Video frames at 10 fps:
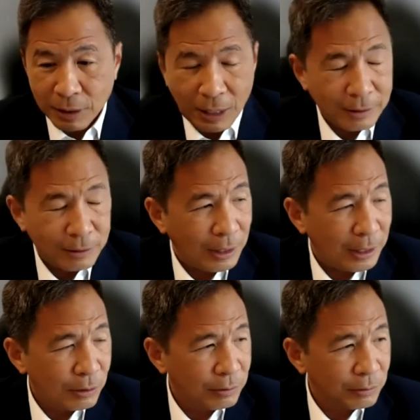
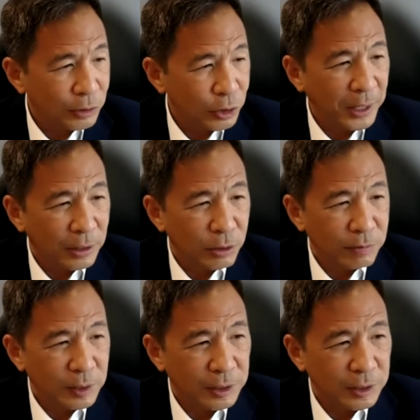I speak at
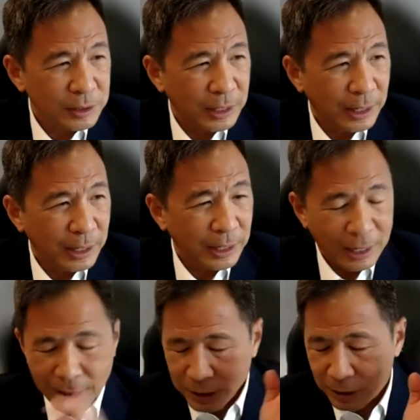universities and I
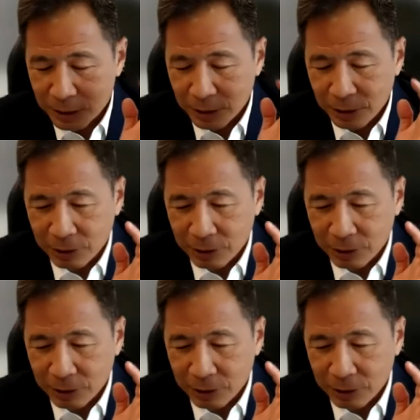ask,